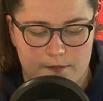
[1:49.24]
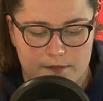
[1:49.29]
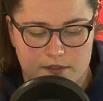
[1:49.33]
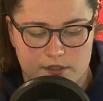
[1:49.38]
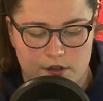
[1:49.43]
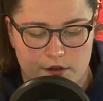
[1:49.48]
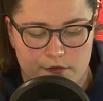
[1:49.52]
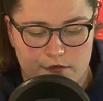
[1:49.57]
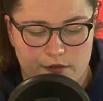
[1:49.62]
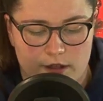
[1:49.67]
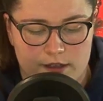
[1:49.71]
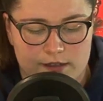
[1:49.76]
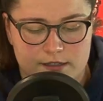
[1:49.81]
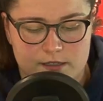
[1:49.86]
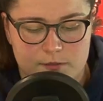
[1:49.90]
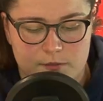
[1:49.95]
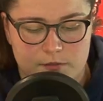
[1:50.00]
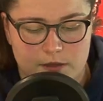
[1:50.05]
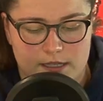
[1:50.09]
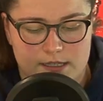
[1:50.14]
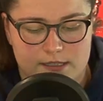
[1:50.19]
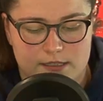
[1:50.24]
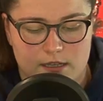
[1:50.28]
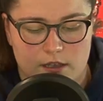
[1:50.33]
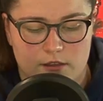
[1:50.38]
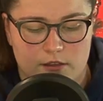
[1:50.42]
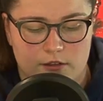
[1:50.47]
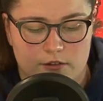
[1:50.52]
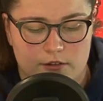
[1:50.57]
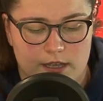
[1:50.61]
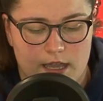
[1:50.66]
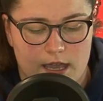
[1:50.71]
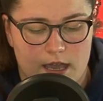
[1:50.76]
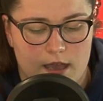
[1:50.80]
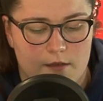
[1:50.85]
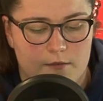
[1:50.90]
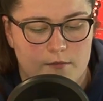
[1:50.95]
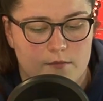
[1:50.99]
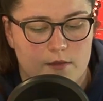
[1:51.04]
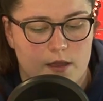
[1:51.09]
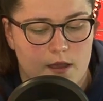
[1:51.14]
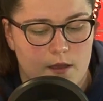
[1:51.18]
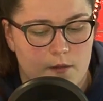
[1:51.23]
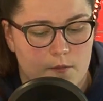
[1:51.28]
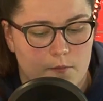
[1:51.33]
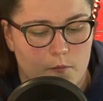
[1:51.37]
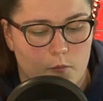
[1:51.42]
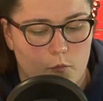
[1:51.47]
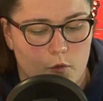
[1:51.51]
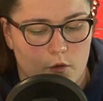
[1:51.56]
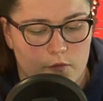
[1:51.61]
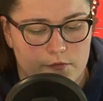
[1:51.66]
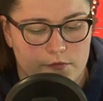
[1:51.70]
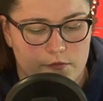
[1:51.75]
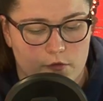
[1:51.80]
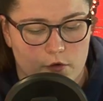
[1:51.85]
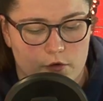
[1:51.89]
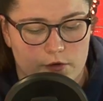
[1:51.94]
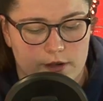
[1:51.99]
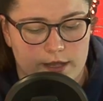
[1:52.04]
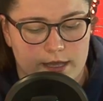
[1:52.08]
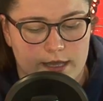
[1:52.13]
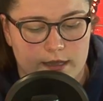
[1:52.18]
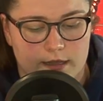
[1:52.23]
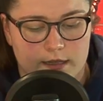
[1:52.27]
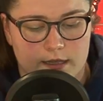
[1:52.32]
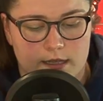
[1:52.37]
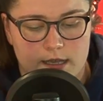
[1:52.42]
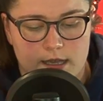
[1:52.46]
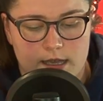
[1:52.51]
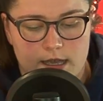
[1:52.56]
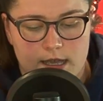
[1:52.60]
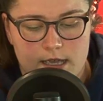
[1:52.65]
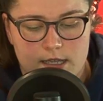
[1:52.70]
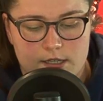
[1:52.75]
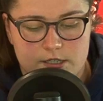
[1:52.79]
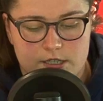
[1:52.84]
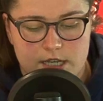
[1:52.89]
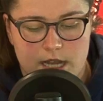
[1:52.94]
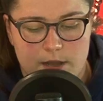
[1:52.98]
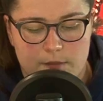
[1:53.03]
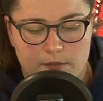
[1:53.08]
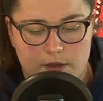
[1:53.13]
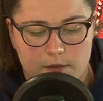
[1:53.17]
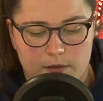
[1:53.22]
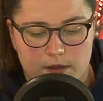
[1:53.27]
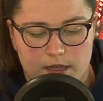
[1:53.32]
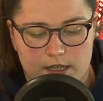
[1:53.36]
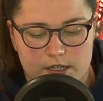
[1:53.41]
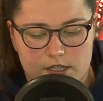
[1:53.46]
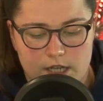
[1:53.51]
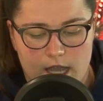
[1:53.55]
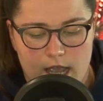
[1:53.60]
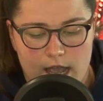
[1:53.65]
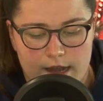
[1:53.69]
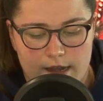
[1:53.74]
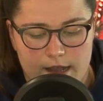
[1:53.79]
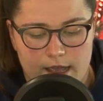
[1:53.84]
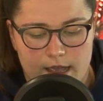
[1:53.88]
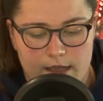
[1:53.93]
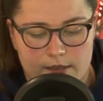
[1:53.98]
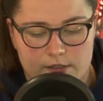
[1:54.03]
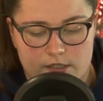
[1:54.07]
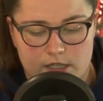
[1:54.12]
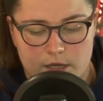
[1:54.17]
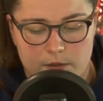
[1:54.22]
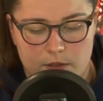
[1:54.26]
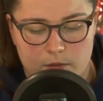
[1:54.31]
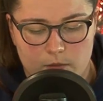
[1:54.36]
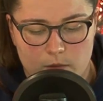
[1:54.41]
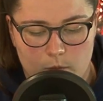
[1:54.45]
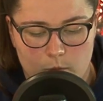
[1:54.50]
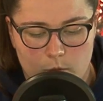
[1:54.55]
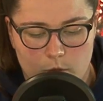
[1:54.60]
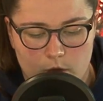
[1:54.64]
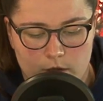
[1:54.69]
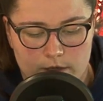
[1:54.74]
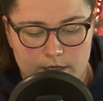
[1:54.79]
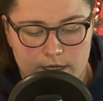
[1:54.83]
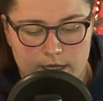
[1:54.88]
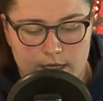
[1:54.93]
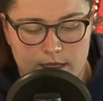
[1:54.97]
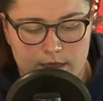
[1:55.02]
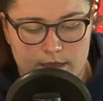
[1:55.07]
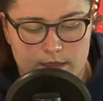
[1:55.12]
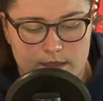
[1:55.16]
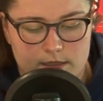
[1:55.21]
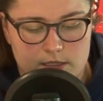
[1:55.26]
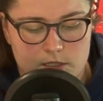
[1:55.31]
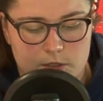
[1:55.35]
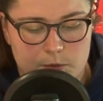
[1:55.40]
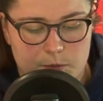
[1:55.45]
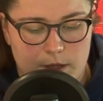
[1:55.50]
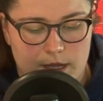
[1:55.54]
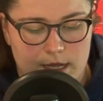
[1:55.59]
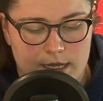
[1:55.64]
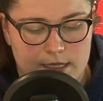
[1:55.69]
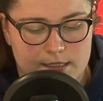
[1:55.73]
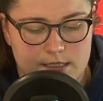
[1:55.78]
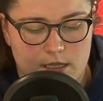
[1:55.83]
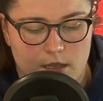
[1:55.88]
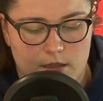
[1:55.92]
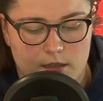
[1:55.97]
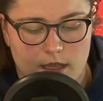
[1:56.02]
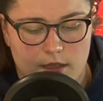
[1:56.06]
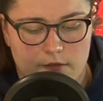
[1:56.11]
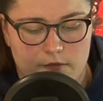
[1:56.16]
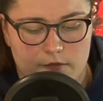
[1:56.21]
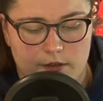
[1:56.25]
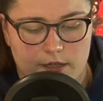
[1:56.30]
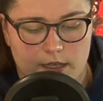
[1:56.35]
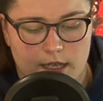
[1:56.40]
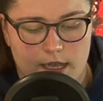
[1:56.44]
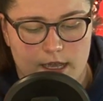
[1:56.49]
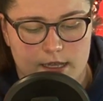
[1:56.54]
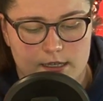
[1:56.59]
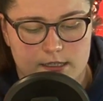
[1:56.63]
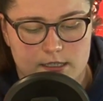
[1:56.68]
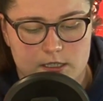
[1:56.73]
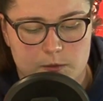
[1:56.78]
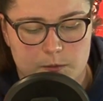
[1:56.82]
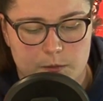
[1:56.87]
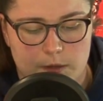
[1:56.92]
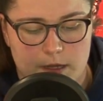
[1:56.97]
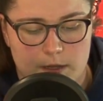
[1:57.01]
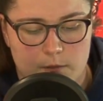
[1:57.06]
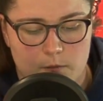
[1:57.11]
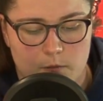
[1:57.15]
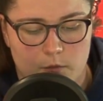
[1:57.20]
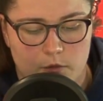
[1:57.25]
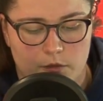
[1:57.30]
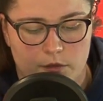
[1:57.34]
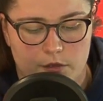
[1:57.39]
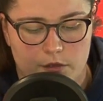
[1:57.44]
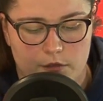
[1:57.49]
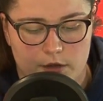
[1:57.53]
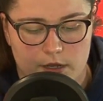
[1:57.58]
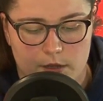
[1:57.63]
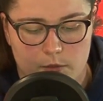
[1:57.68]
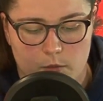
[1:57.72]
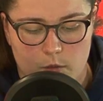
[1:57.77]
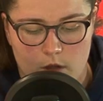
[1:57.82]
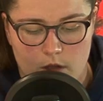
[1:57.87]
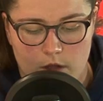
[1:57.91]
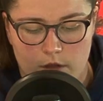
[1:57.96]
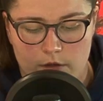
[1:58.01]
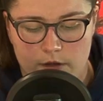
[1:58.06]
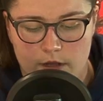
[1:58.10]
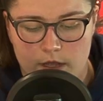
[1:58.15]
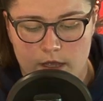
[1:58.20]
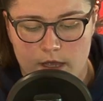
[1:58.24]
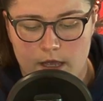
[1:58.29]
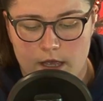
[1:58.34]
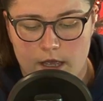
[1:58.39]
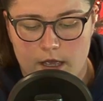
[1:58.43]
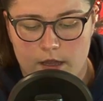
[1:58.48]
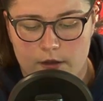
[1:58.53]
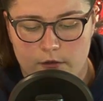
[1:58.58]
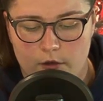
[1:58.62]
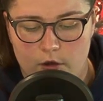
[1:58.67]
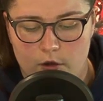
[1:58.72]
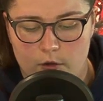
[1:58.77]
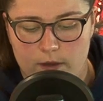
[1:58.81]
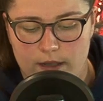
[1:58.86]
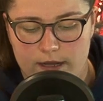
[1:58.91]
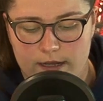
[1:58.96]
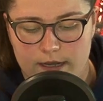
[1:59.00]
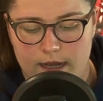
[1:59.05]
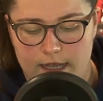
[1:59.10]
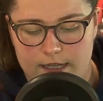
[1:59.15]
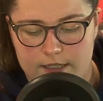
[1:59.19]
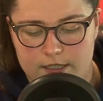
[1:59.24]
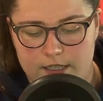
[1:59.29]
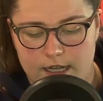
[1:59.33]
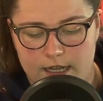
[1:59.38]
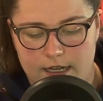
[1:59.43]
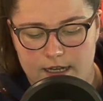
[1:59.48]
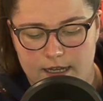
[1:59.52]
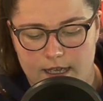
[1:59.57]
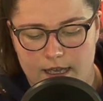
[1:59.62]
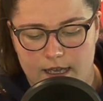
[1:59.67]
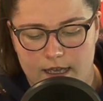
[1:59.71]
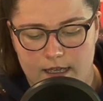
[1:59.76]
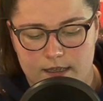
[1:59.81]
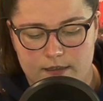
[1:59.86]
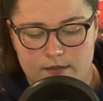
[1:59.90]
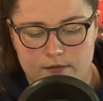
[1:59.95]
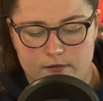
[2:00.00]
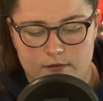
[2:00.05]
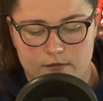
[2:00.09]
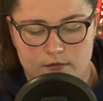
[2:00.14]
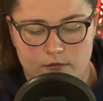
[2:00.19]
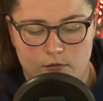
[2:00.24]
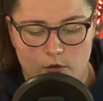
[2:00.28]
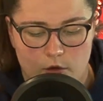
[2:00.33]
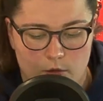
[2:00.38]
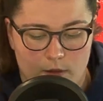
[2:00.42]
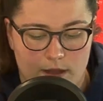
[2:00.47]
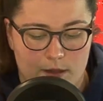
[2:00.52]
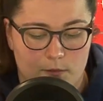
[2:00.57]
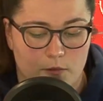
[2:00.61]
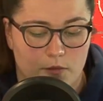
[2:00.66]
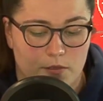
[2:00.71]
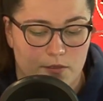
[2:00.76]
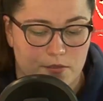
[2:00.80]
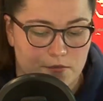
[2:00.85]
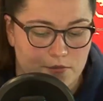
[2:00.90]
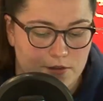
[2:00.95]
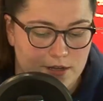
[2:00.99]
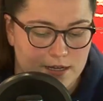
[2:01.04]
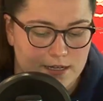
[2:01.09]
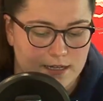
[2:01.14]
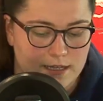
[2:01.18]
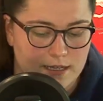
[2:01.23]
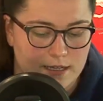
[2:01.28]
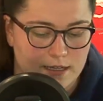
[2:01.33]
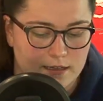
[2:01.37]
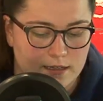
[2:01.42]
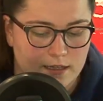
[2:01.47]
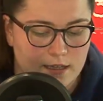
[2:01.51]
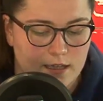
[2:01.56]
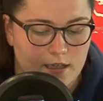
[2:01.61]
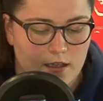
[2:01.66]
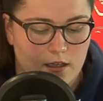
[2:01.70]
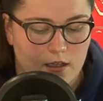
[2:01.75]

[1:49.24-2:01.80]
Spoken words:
So France played South Korea and won 4-0. Germany played China. Germany won 1-0. Spain, South Africa. Spain won 3-1. Norway, Nigeria. Norway won 3-0.